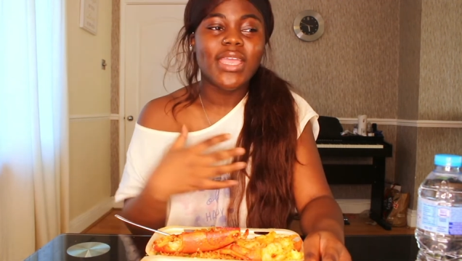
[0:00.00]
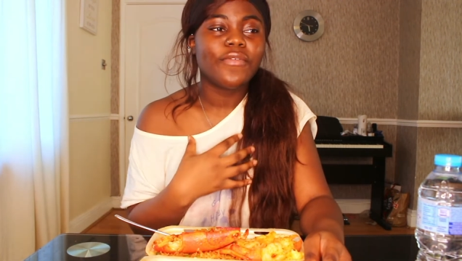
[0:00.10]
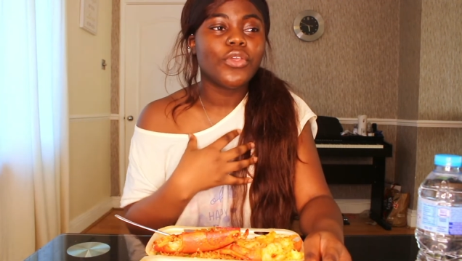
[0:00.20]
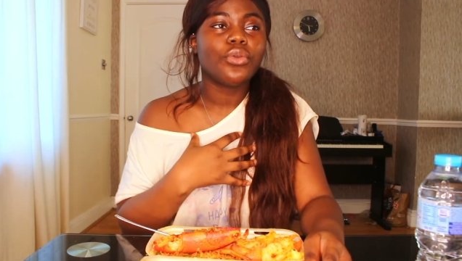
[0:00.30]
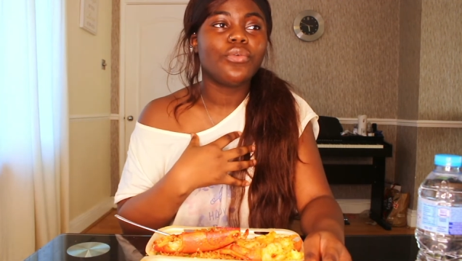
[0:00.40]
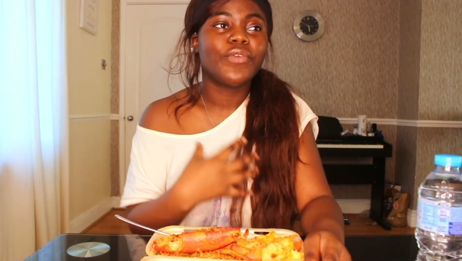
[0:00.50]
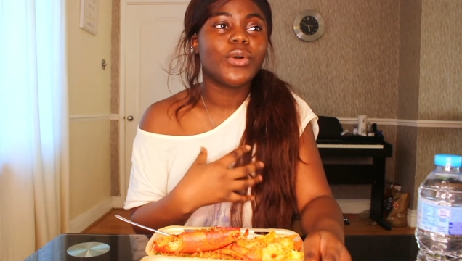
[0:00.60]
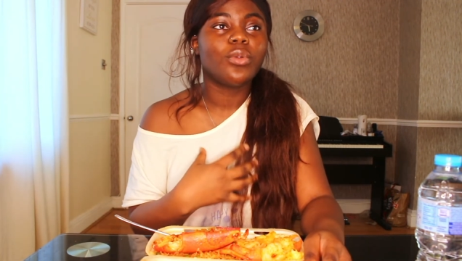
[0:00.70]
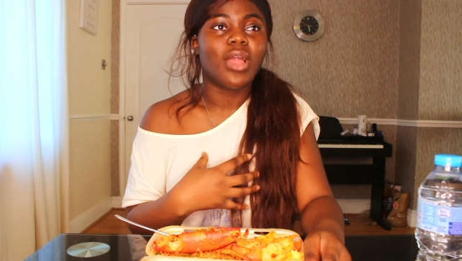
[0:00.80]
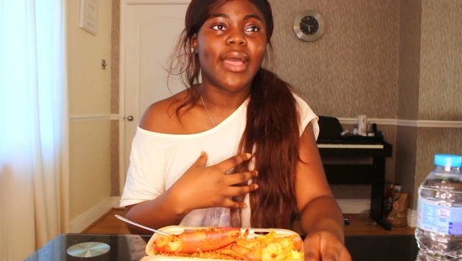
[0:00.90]
If you
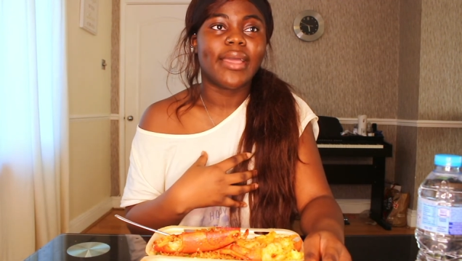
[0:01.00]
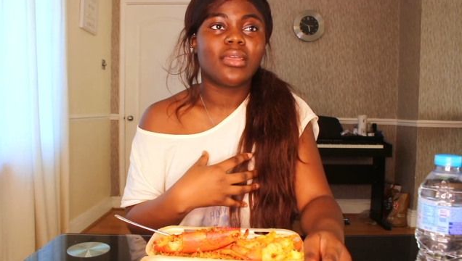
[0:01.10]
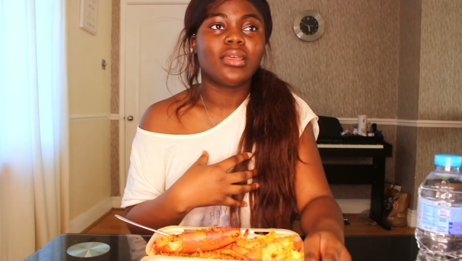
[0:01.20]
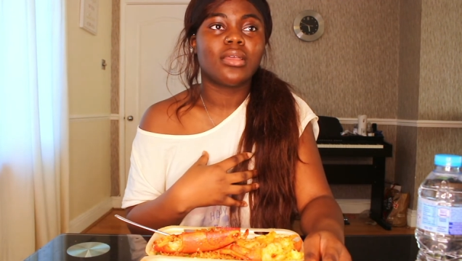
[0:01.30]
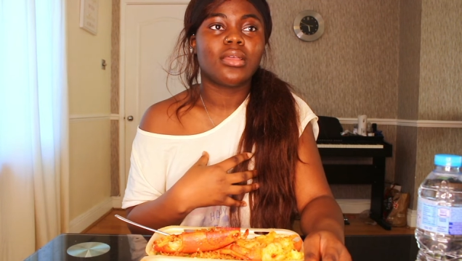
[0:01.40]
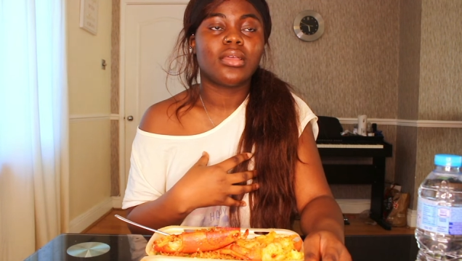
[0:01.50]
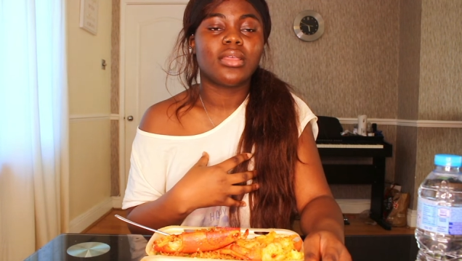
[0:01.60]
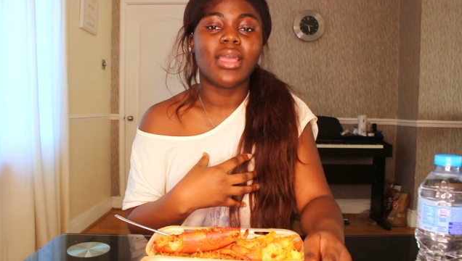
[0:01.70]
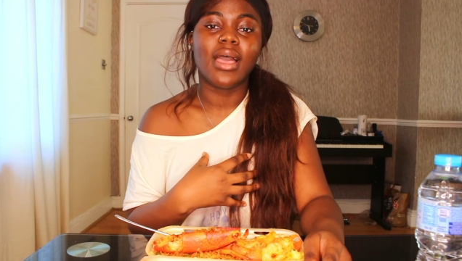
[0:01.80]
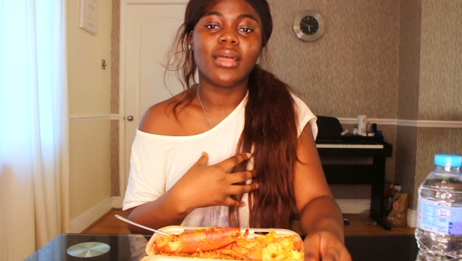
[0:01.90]
feel like,
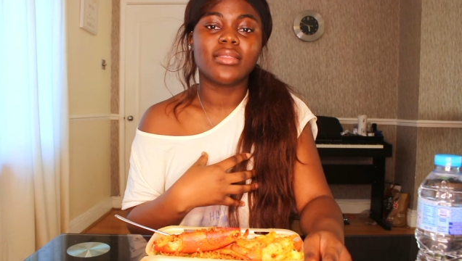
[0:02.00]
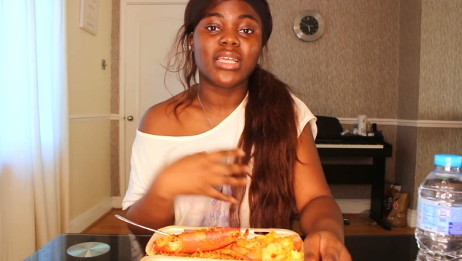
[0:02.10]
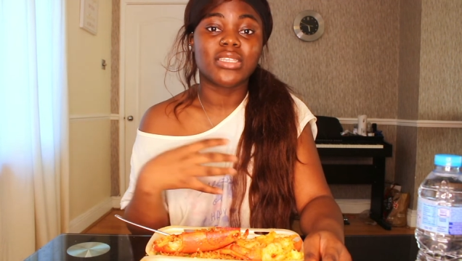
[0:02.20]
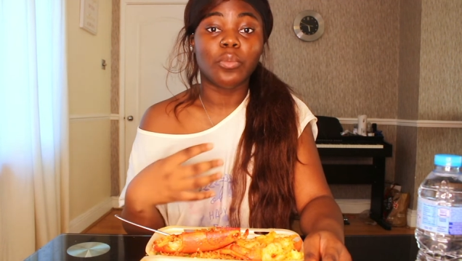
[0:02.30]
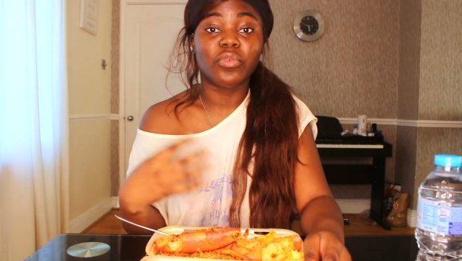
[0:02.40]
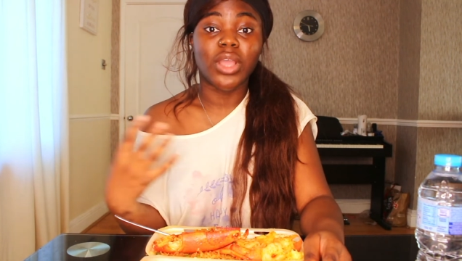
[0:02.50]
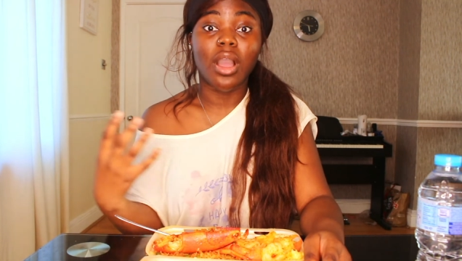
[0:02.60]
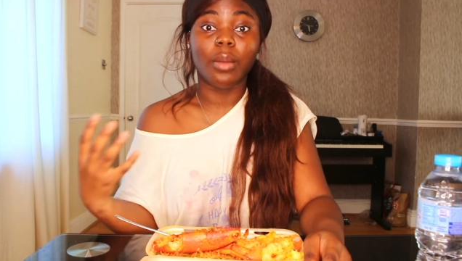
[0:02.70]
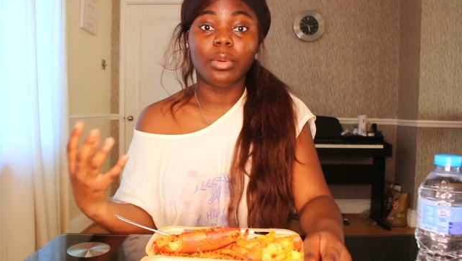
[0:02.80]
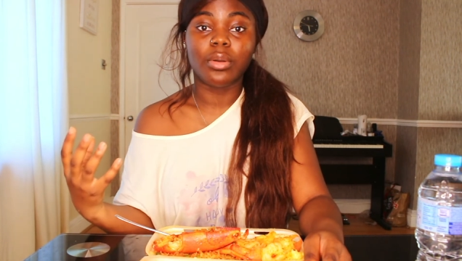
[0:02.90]
yeah, there's something
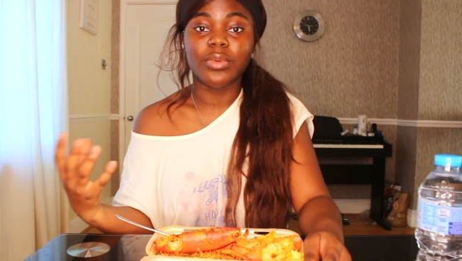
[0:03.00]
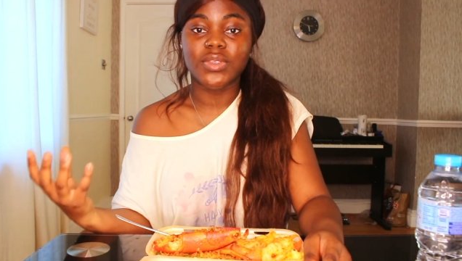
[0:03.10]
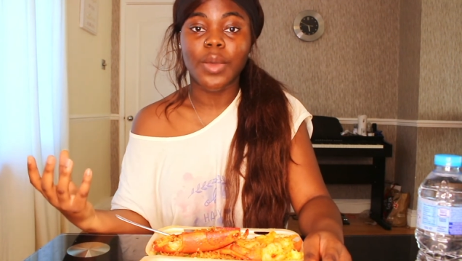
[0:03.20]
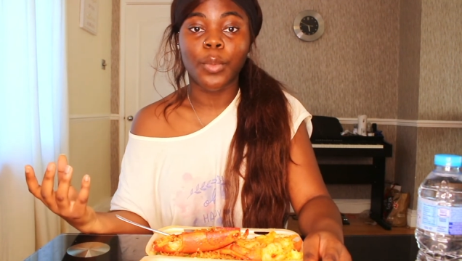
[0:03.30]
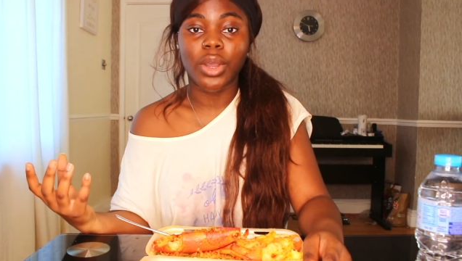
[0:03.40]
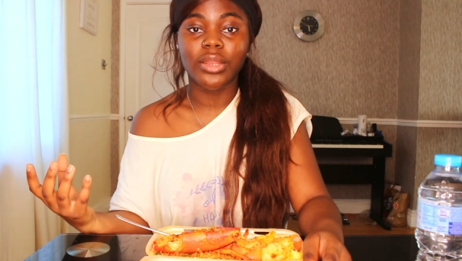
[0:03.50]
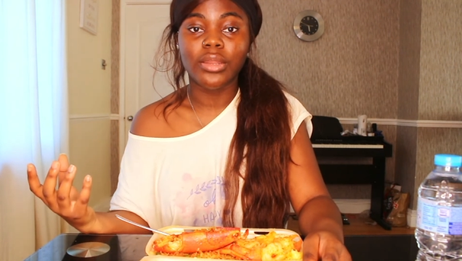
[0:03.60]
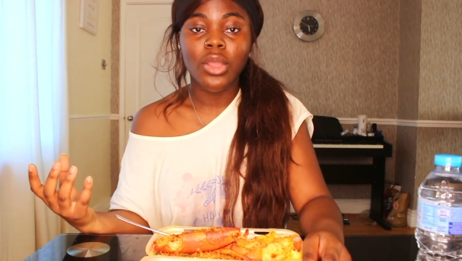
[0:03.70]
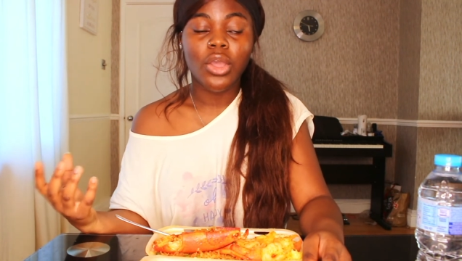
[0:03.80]
up with someone,